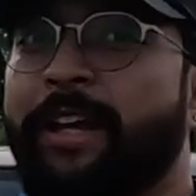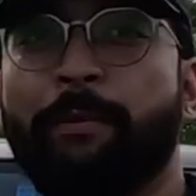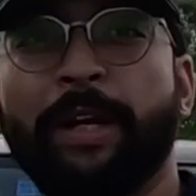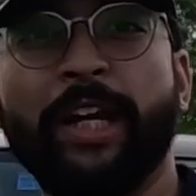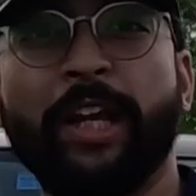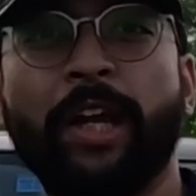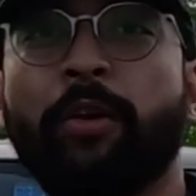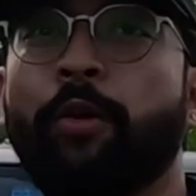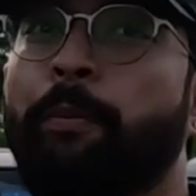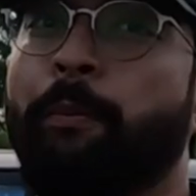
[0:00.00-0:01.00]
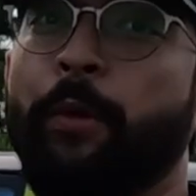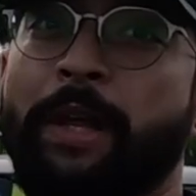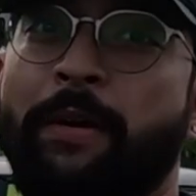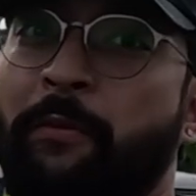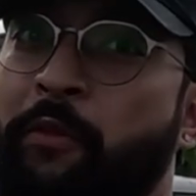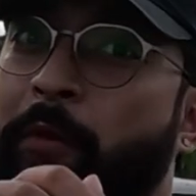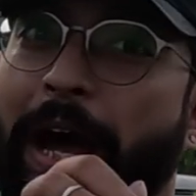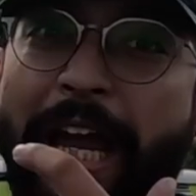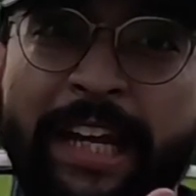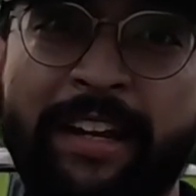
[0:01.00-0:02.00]
the ability to put a
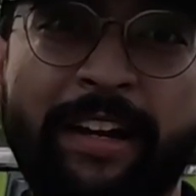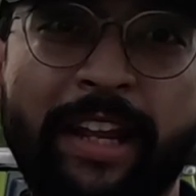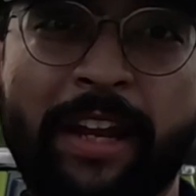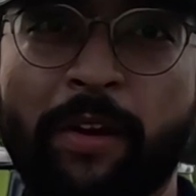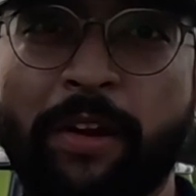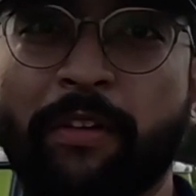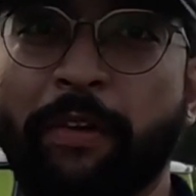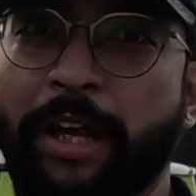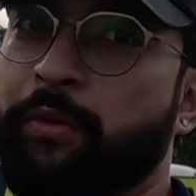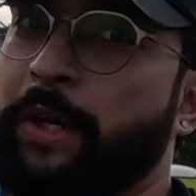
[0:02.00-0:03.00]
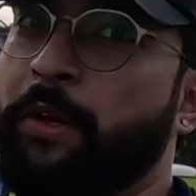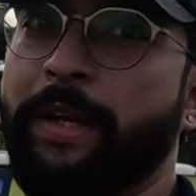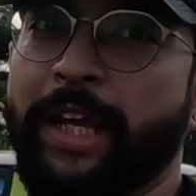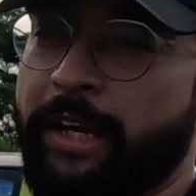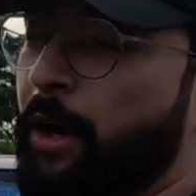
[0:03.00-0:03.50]
wide grin on your face when you take it